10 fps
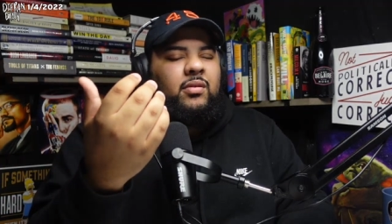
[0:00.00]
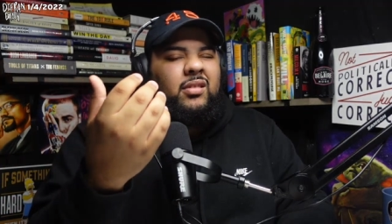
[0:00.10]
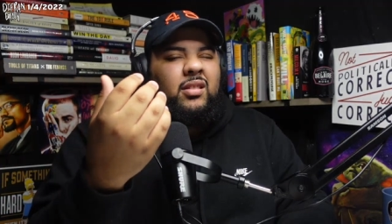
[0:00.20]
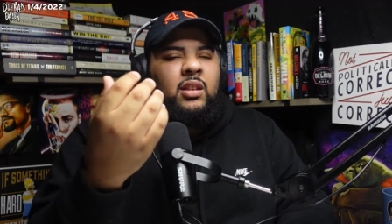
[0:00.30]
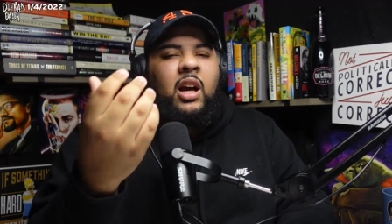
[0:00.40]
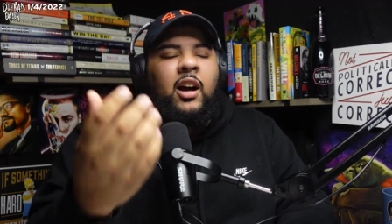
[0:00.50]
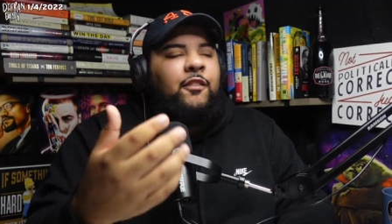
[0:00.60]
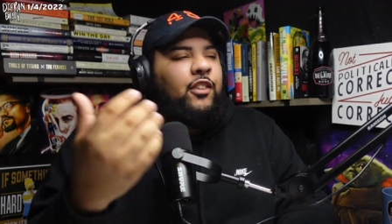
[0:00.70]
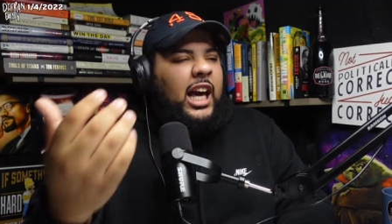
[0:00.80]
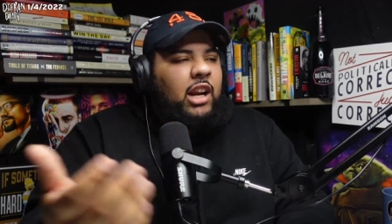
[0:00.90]

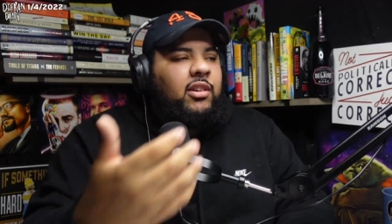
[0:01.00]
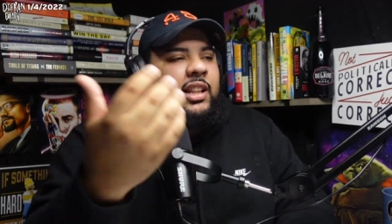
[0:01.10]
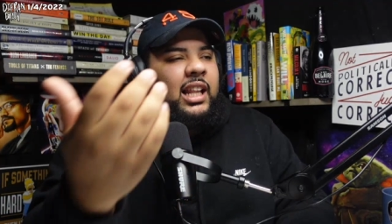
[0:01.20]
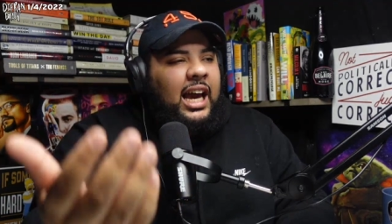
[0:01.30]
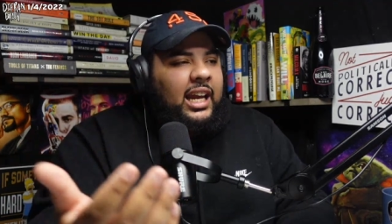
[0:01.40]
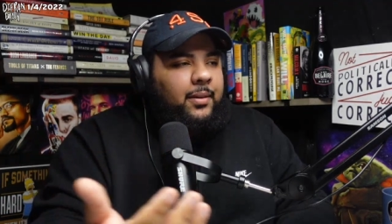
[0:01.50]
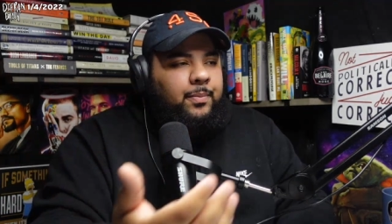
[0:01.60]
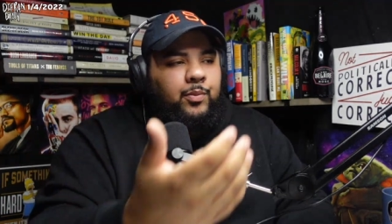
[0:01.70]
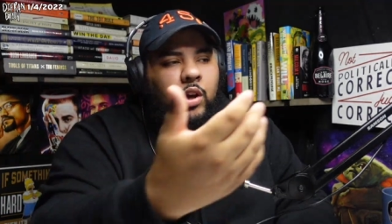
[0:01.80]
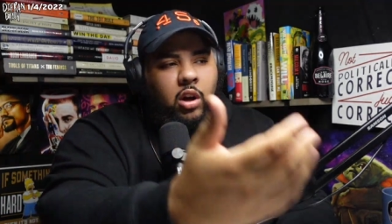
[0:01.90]
non-flattering light
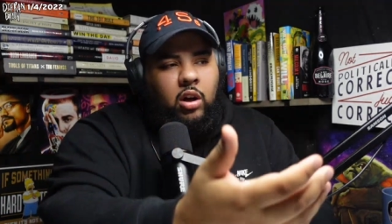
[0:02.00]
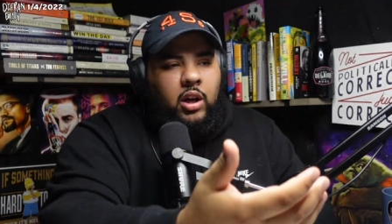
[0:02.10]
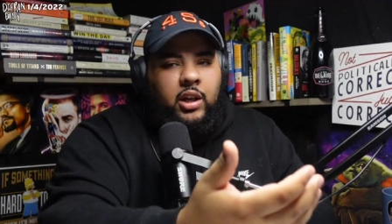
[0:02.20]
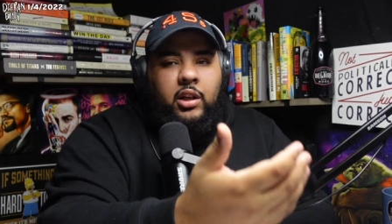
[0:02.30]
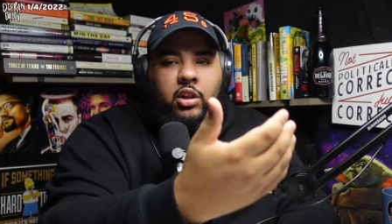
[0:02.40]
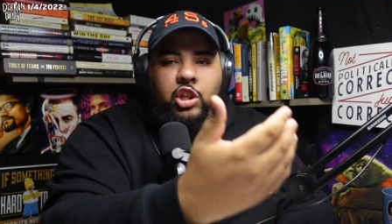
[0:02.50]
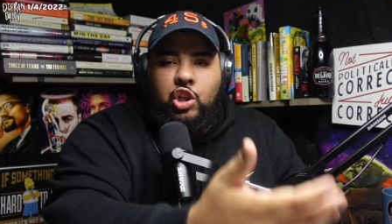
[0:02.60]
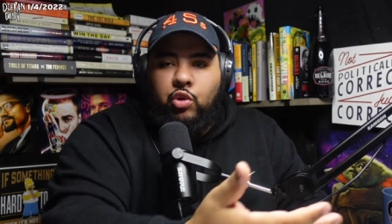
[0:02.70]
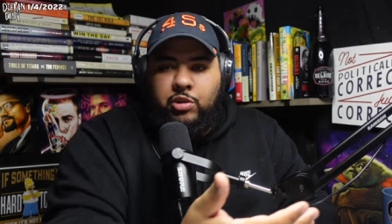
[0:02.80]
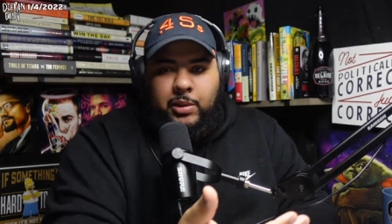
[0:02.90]
on
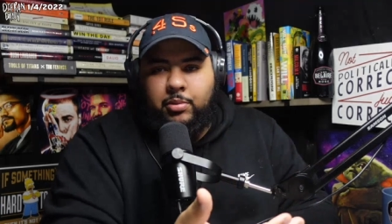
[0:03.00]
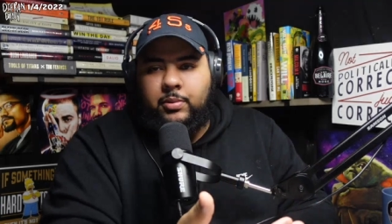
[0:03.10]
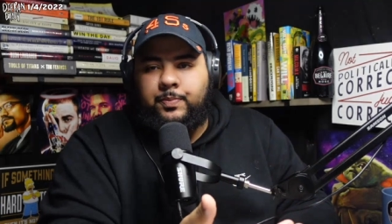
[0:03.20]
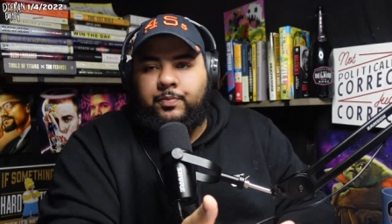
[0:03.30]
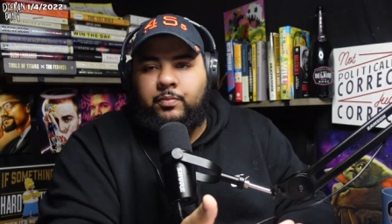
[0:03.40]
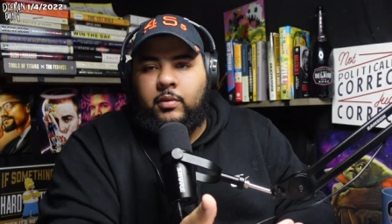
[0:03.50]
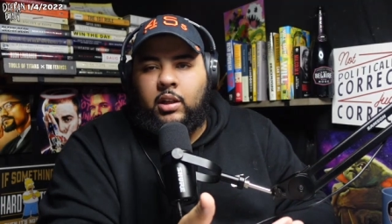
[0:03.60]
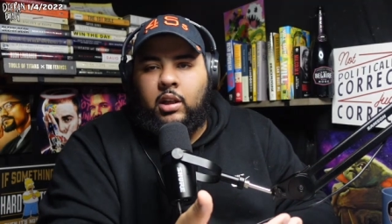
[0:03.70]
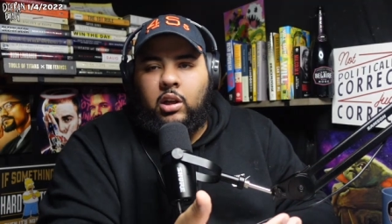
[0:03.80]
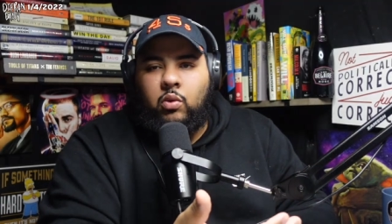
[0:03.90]
Jewish people,
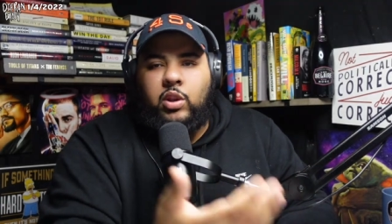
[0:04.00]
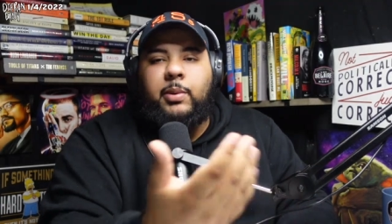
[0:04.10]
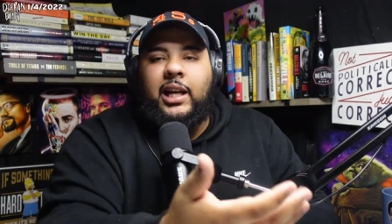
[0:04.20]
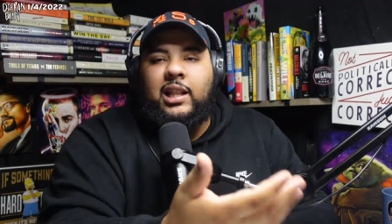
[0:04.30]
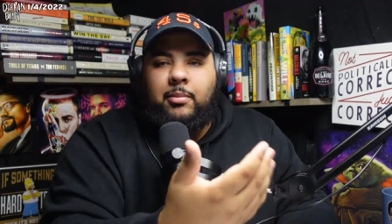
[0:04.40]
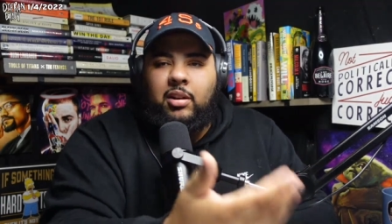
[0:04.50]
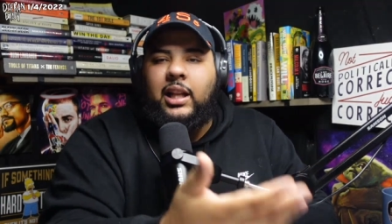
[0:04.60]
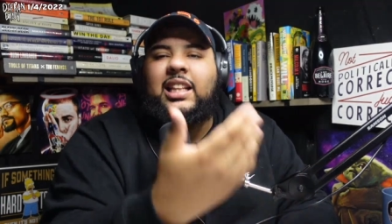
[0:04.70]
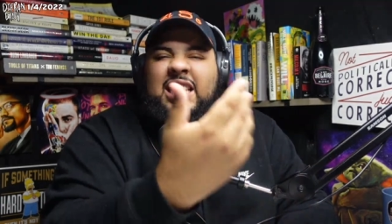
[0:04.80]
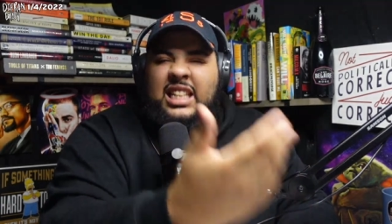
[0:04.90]
with making them look
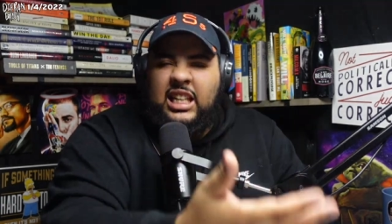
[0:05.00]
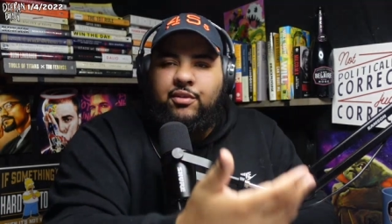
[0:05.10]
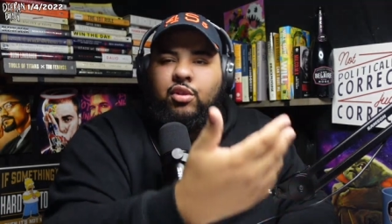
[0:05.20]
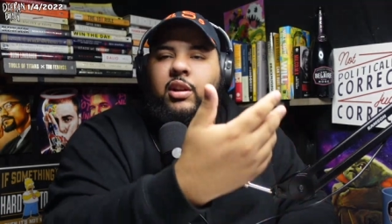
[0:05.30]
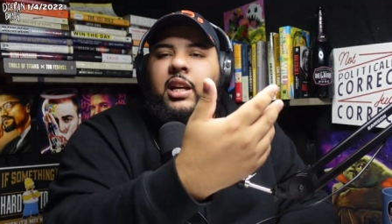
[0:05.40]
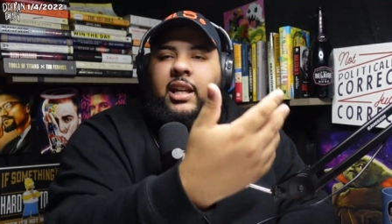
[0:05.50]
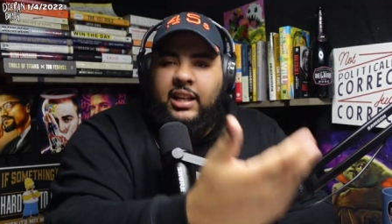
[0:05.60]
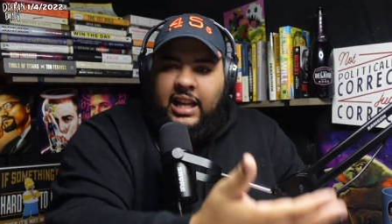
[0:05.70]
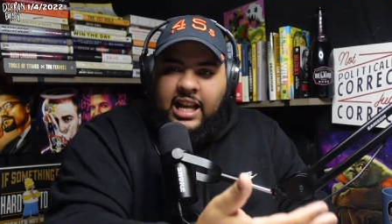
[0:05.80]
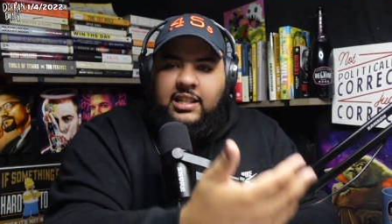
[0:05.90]
like these evil,
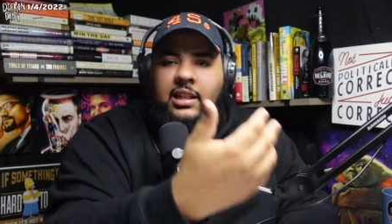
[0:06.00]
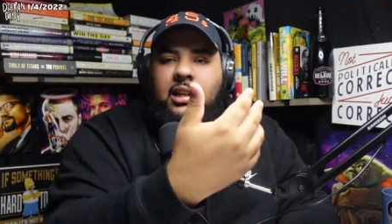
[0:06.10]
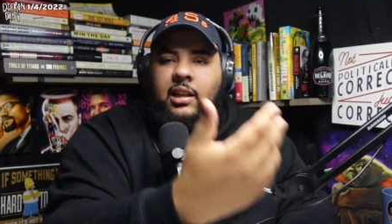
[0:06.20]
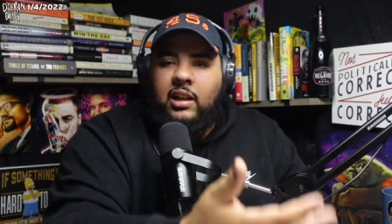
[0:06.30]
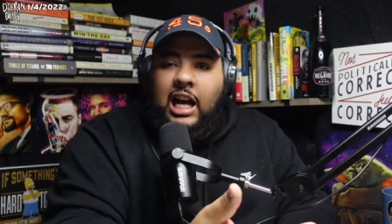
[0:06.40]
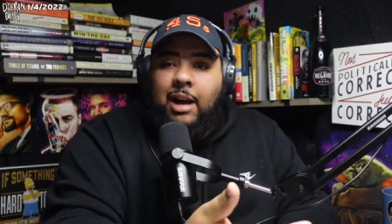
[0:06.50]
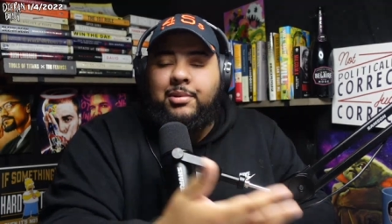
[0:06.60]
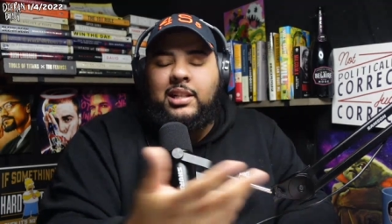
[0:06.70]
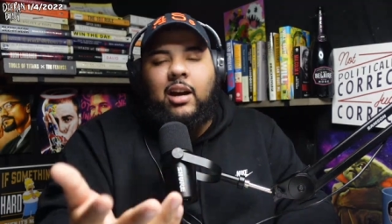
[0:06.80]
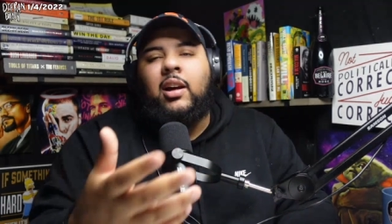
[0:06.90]
nasty goblins.
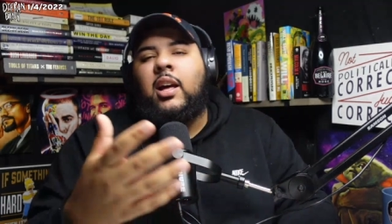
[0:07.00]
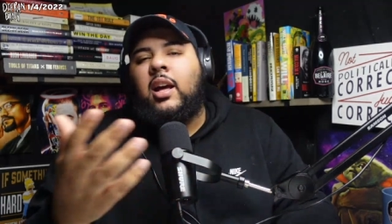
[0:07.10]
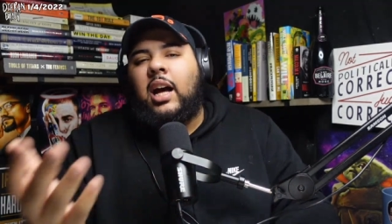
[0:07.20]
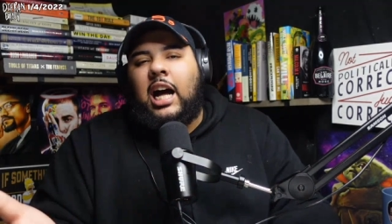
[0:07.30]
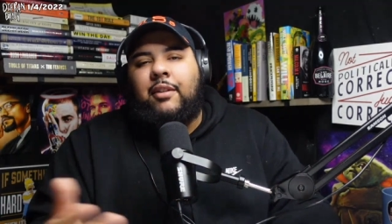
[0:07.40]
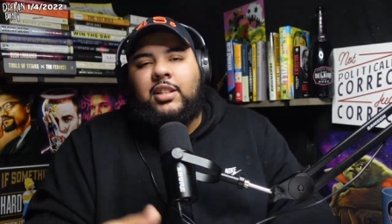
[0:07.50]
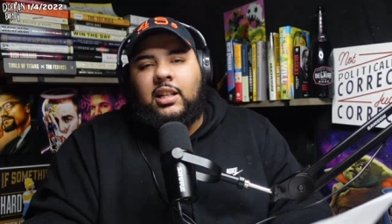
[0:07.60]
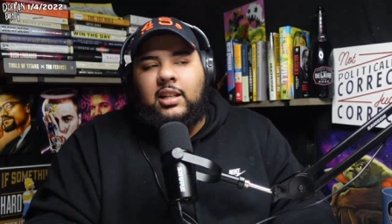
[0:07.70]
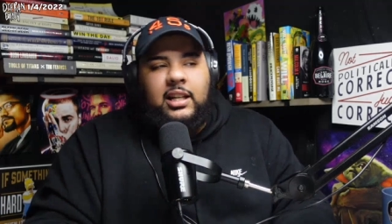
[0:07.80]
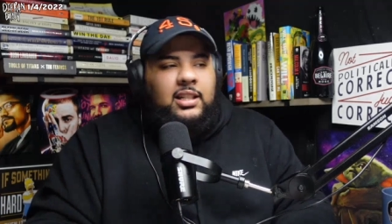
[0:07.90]
Now, obviously in
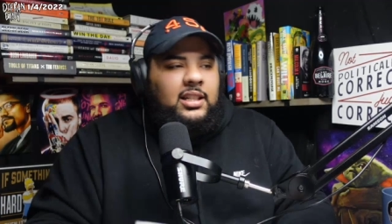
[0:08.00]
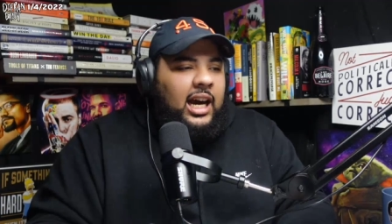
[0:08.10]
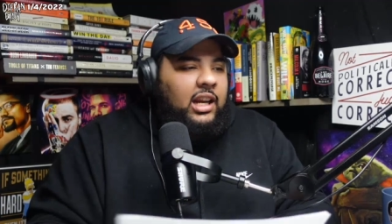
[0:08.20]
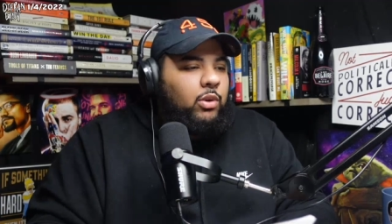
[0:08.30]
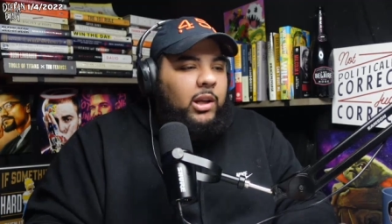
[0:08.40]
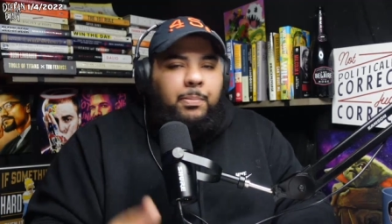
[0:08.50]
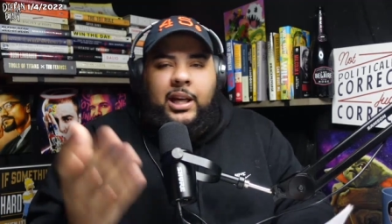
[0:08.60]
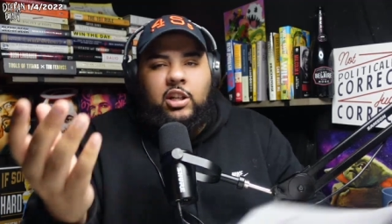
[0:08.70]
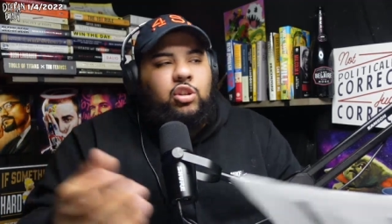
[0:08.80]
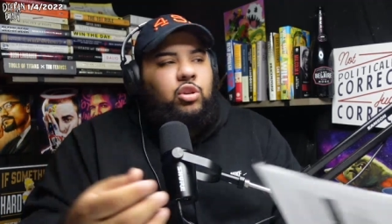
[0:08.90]
today's society, we can pick
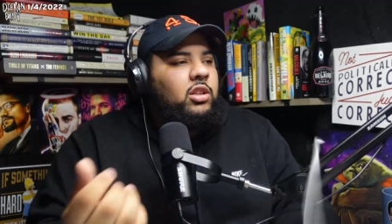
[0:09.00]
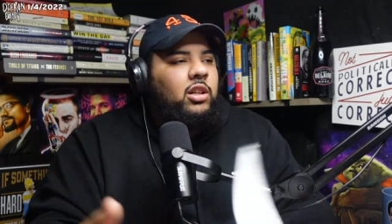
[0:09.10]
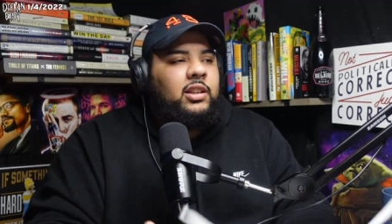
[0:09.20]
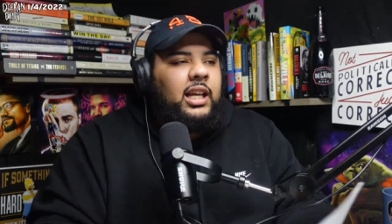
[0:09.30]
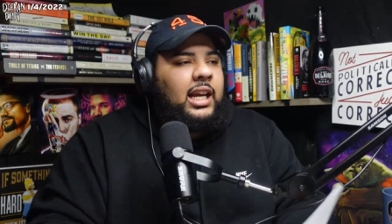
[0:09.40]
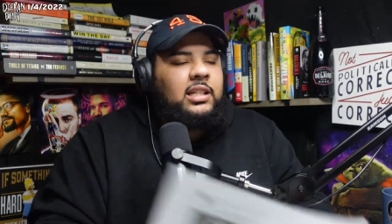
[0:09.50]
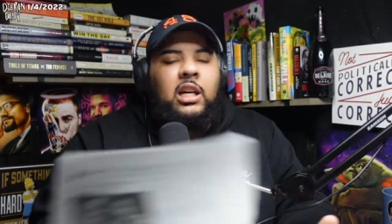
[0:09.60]
and choose little things,